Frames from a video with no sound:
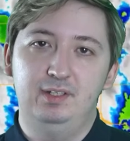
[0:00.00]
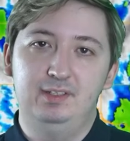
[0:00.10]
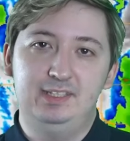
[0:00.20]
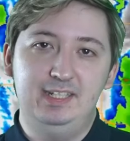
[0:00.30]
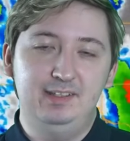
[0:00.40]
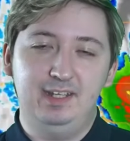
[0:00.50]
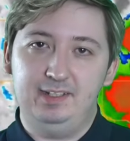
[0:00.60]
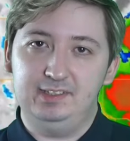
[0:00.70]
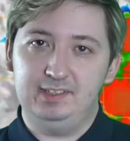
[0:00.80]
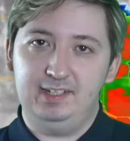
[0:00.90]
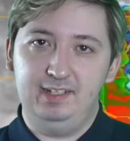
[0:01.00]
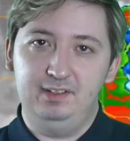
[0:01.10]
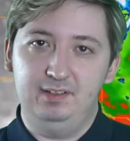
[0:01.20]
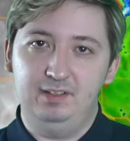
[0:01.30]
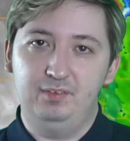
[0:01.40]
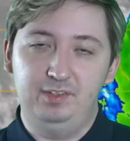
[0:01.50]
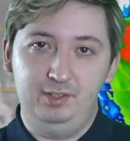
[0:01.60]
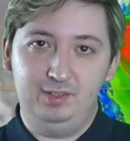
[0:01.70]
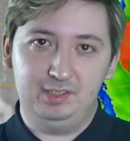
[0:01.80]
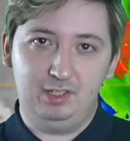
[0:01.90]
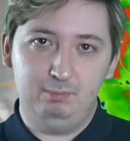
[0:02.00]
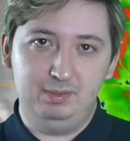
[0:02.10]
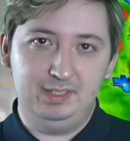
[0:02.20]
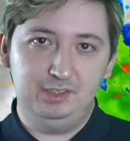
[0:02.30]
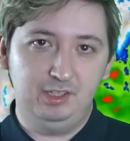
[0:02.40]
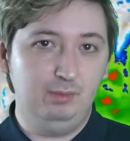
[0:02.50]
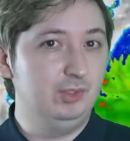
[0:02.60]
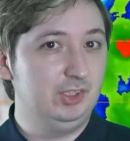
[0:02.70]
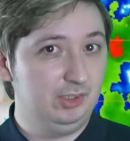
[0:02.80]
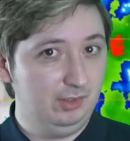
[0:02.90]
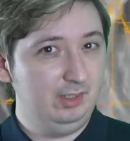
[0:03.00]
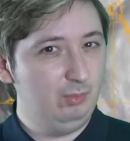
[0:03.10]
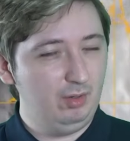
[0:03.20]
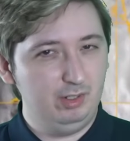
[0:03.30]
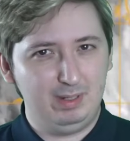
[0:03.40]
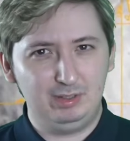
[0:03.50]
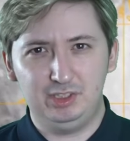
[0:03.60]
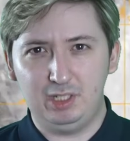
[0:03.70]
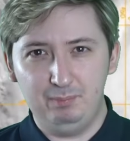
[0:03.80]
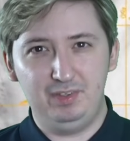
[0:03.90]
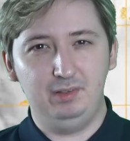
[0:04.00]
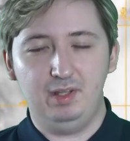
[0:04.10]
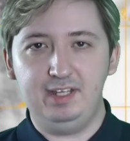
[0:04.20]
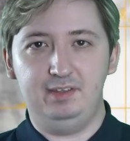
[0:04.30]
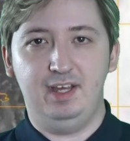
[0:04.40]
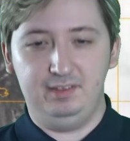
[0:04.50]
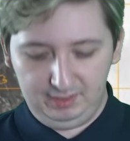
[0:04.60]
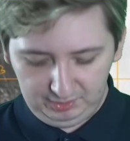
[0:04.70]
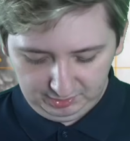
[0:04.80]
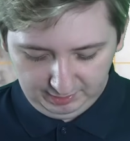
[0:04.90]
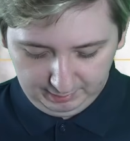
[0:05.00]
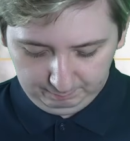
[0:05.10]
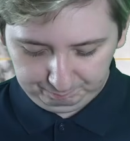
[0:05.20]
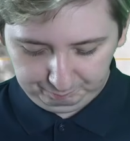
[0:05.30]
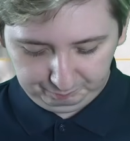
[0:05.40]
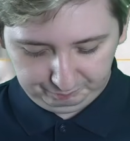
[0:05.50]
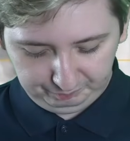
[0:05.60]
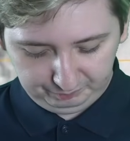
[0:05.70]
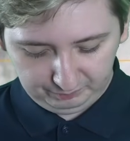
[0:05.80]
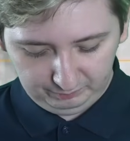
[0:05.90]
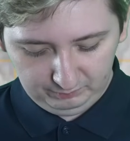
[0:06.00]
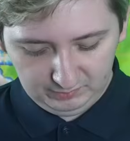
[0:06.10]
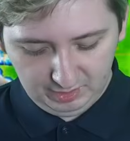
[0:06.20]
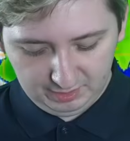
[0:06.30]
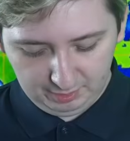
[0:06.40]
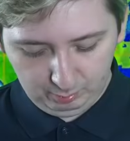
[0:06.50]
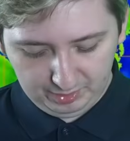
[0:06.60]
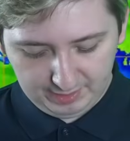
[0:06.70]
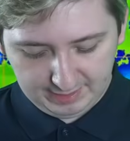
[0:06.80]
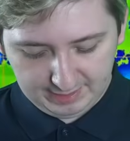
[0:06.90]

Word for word: uh, Dean that is, in on the Yucatan Peninsula. We're certainly worried about something like that this year. Another one that